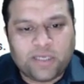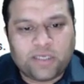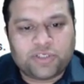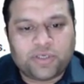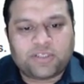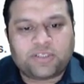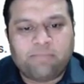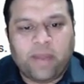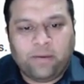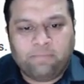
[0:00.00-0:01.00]
Silk shirts,
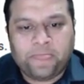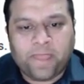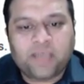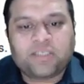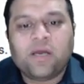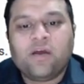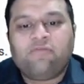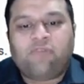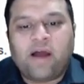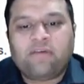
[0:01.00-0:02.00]
men, right?
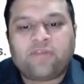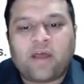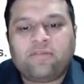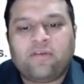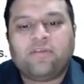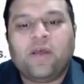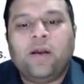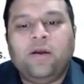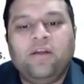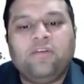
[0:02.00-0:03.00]
5 sizes,
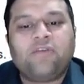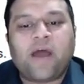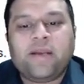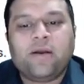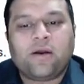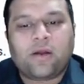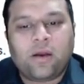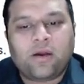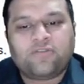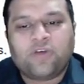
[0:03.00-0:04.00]
designer
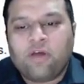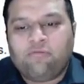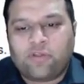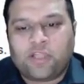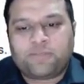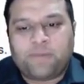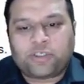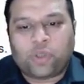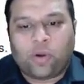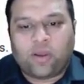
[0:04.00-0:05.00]
colors for that
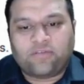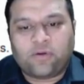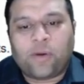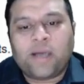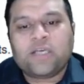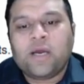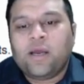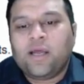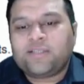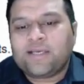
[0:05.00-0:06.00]
special occasion, right?
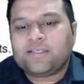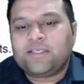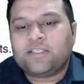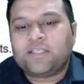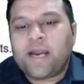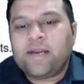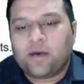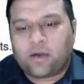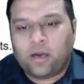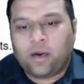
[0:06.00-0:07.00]
It says
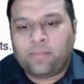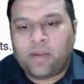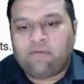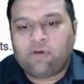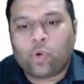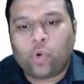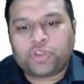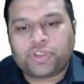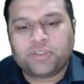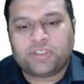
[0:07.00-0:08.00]
designer color, but our
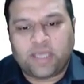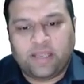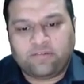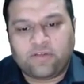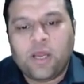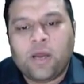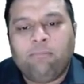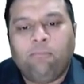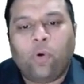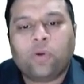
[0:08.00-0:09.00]
question says
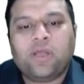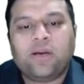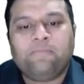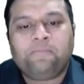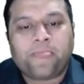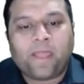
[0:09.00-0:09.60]
more than